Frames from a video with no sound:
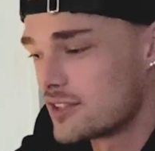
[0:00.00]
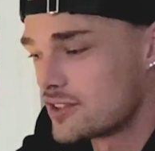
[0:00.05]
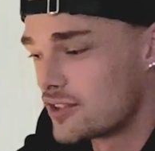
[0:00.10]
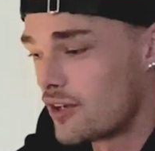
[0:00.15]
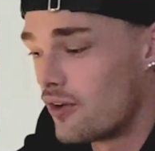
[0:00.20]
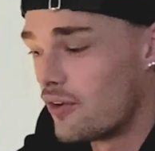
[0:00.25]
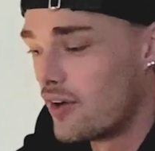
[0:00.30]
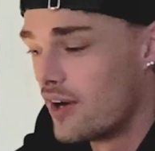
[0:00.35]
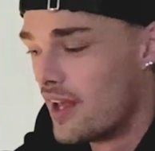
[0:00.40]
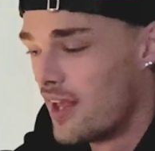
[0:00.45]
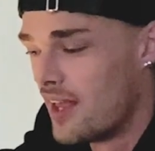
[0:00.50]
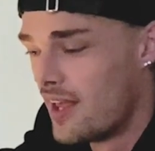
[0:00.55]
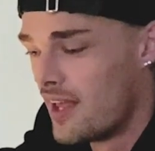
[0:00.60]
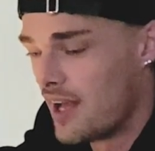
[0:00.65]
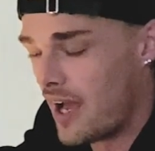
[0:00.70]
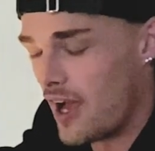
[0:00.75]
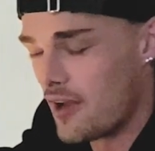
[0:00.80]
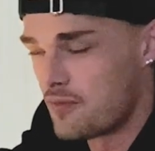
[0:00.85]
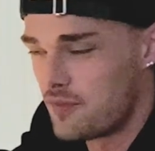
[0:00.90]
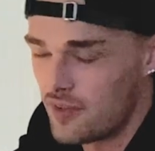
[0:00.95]
So
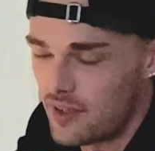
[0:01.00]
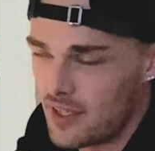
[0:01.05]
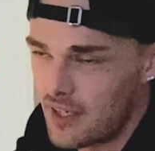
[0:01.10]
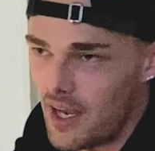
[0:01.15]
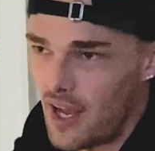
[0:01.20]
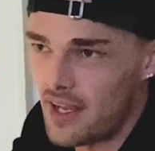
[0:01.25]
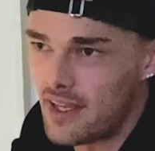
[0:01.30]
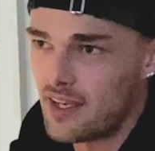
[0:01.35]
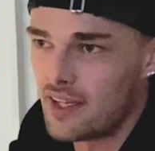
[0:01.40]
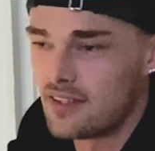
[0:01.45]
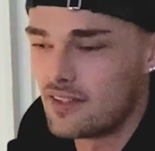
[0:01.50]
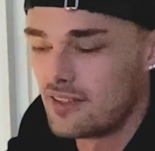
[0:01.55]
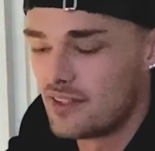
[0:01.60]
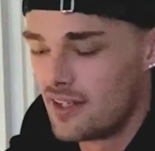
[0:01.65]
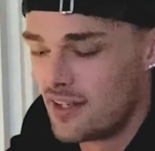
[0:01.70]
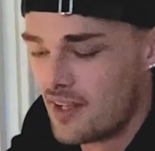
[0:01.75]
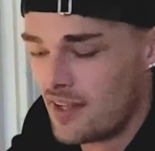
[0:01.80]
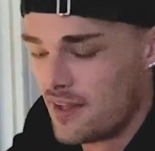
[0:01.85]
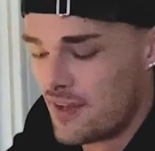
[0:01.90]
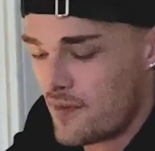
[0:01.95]
I feel like I
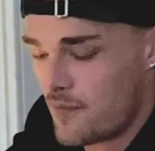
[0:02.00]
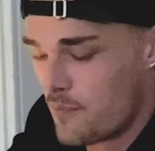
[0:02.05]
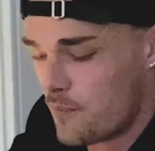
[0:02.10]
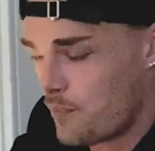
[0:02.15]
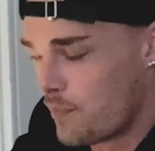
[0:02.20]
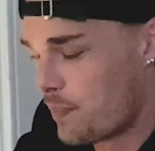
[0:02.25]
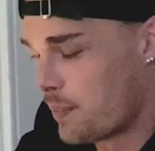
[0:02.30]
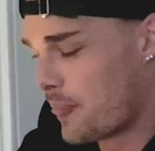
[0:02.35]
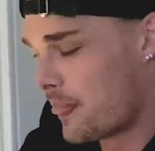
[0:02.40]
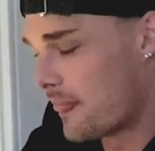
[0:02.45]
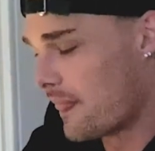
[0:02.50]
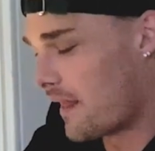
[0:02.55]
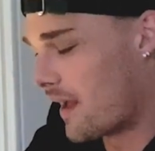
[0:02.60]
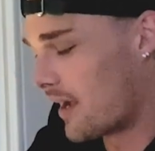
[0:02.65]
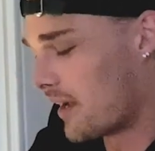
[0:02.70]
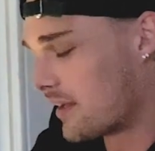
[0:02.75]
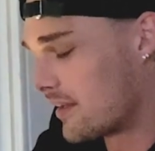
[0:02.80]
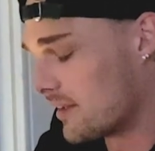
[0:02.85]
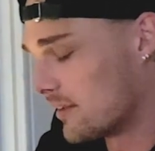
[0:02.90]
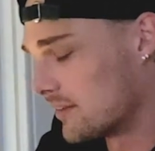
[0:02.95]

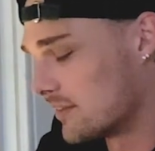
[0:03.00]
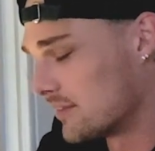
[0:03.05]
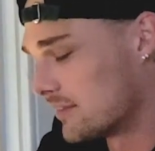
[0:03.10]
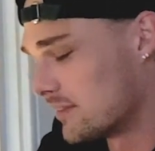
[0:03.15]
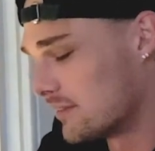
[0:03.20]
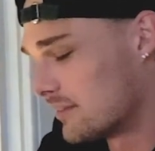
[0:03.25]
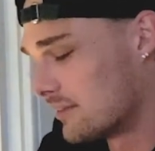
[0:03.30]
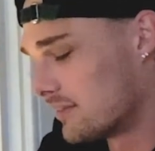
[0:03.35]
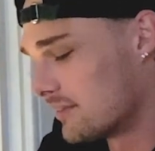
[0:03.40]
can